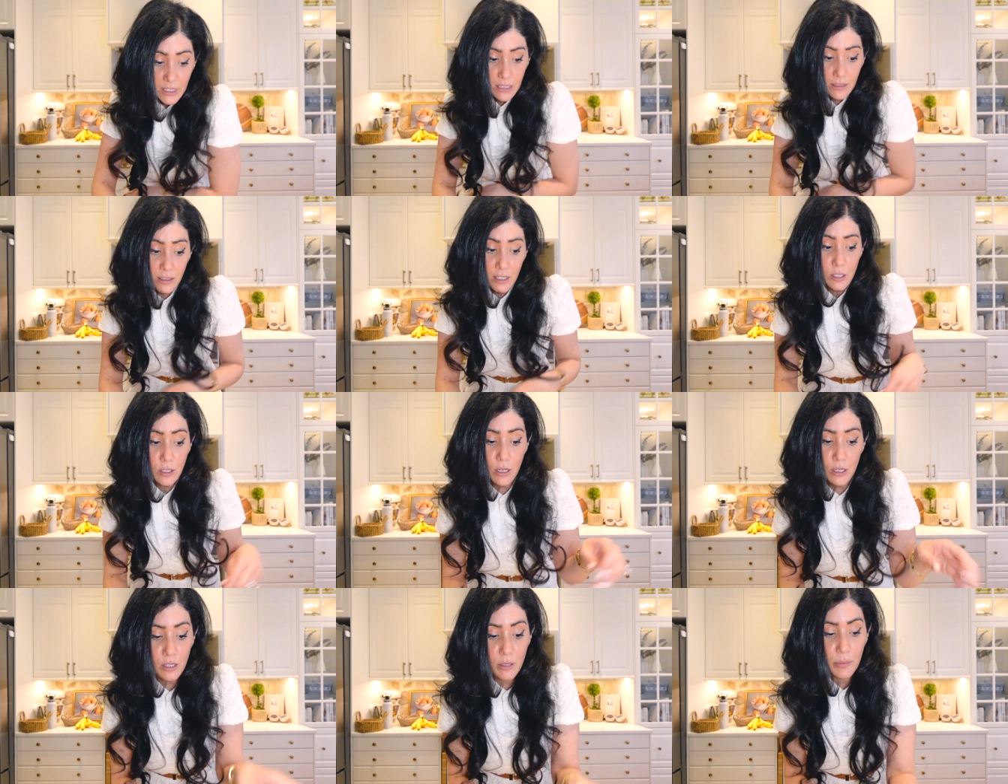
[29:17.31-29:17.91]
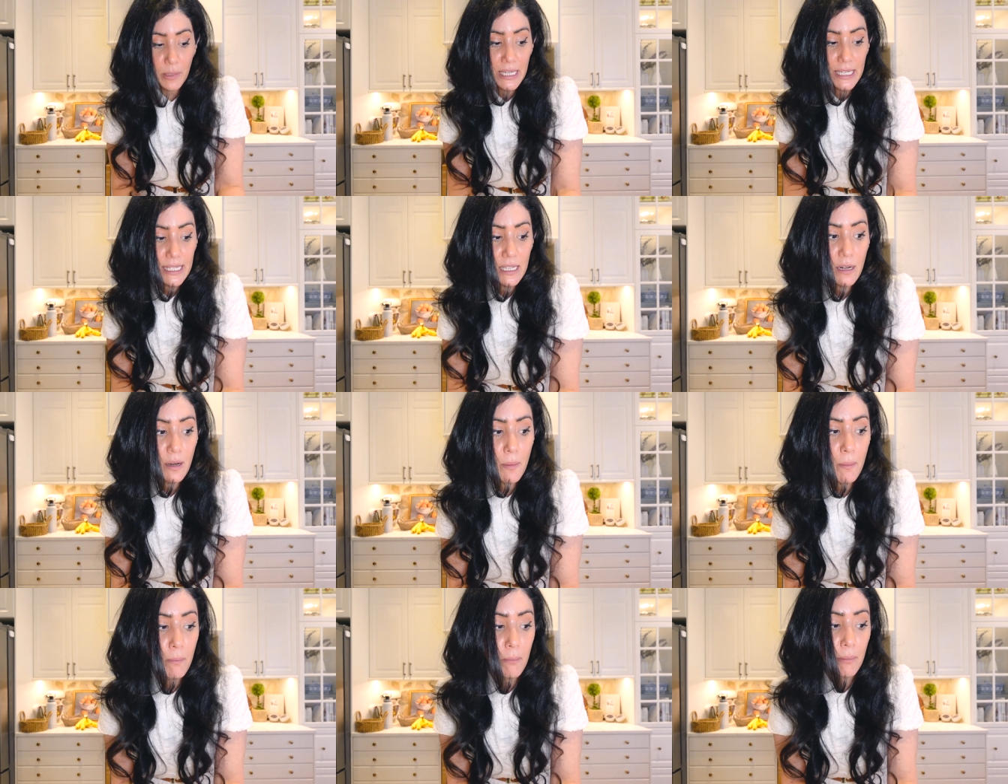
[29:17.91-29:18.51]
This also makes
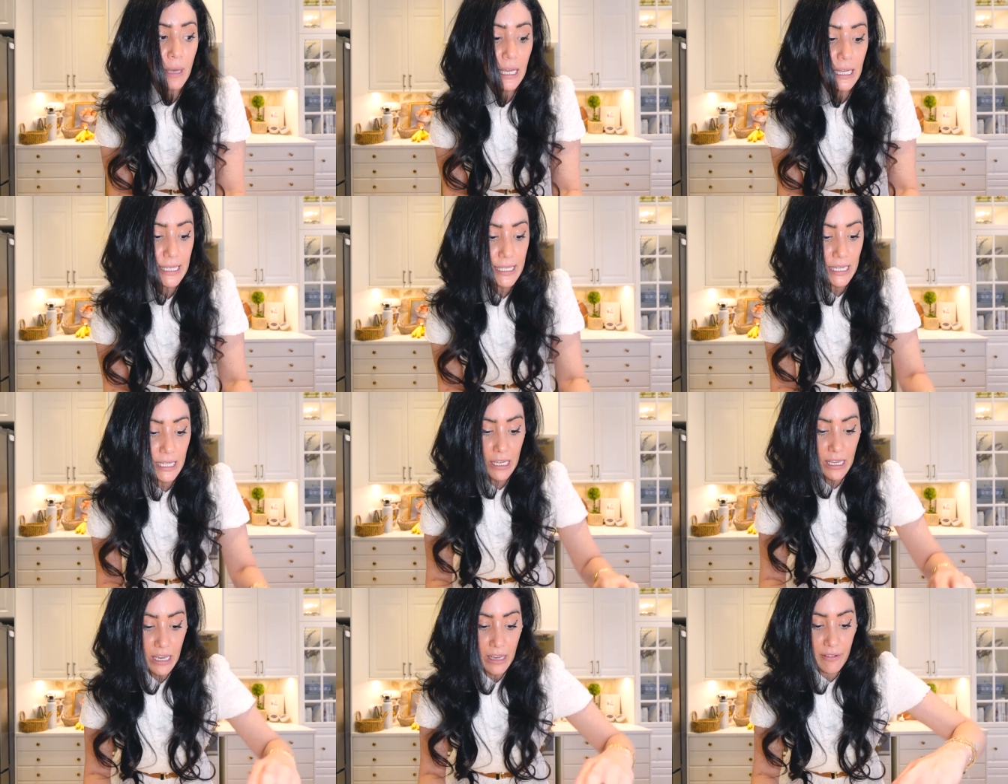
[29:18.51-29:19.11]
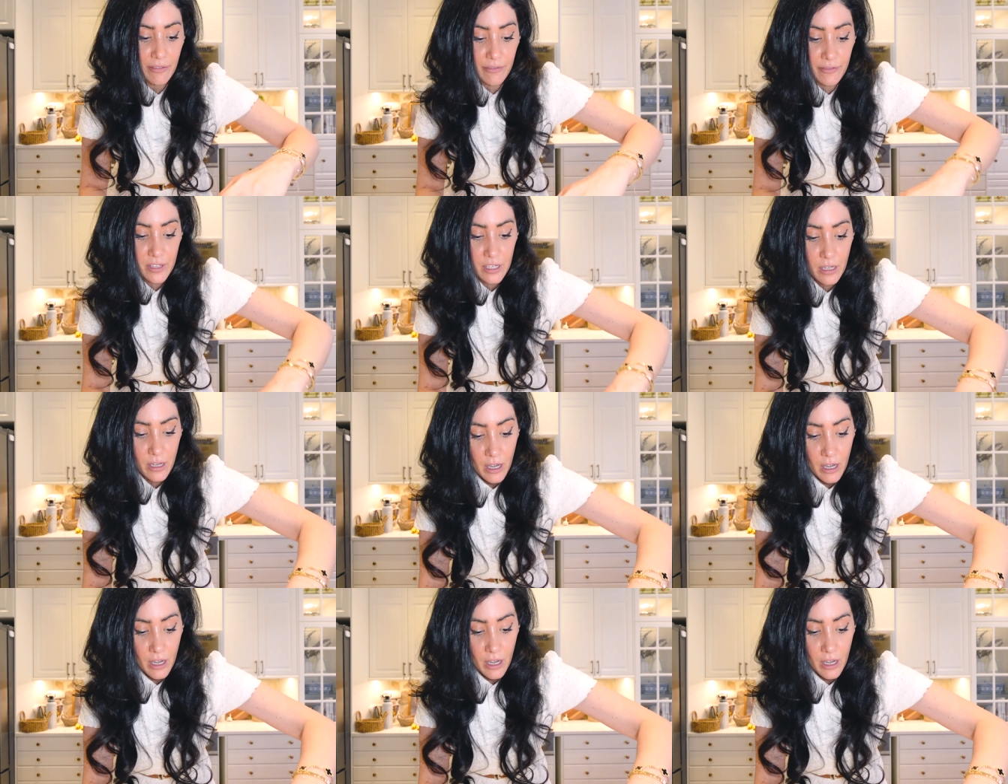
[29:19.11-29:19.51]
an amazing gift